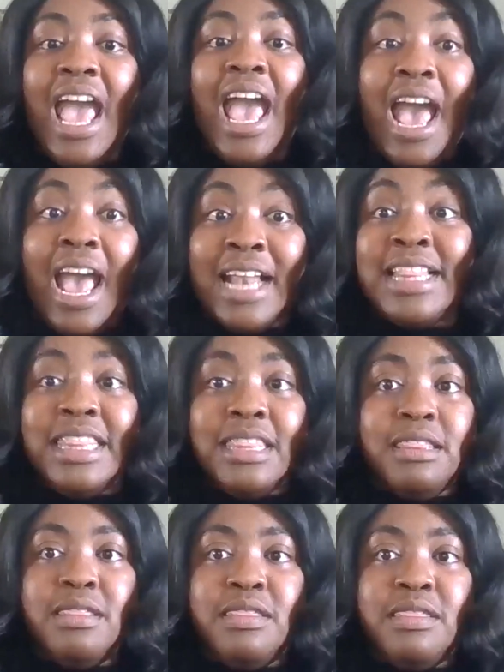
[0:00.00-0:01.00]
And
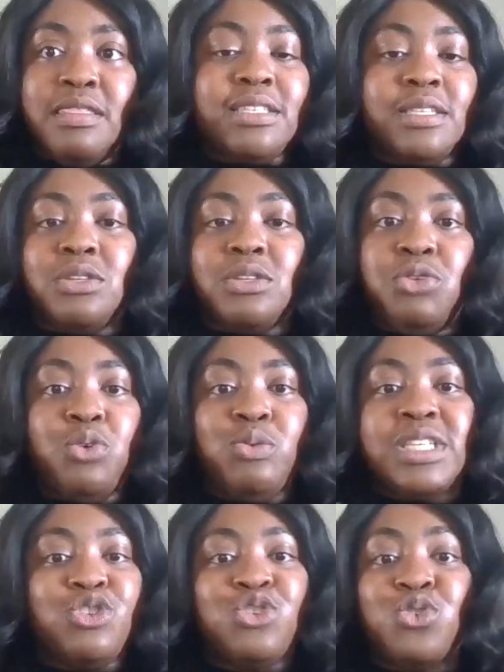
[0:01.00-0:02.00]
this
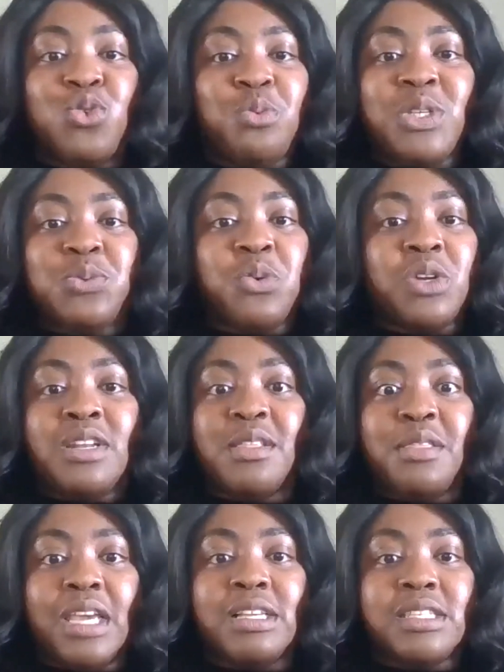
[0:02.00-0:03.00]
using Zoom is one of the
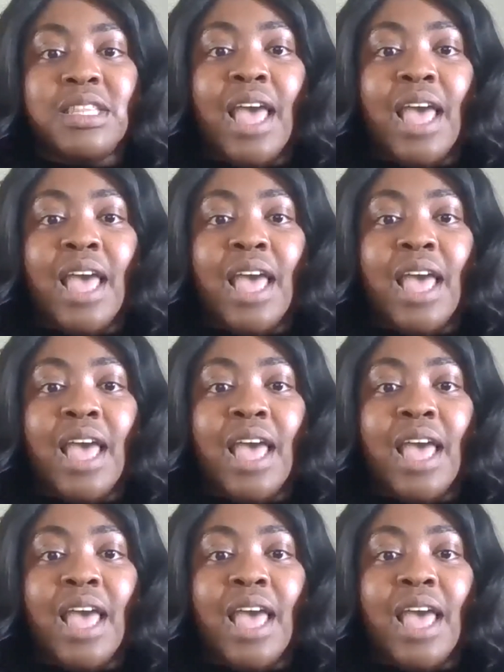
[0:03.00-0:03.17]
things